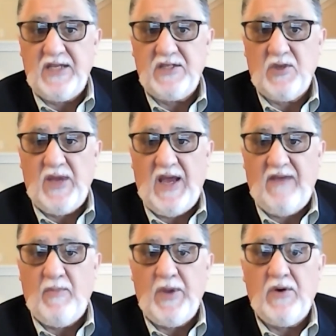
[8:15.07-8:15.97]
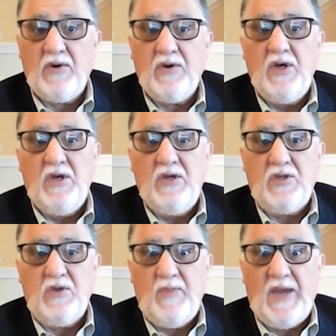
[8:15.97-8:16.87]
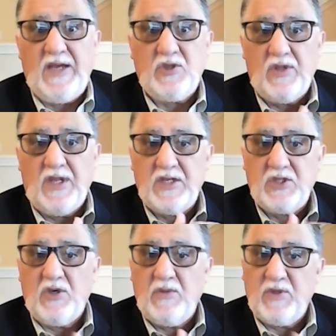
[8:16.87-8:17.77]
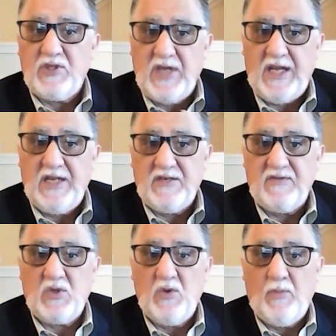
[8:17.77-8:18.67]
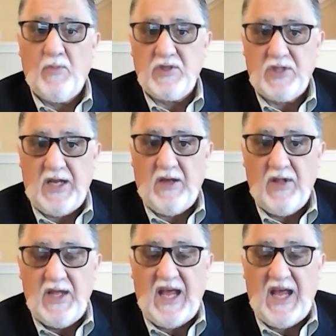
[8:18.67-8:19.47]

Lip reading: So we have a bill to make sure that a certain percentage of school personnel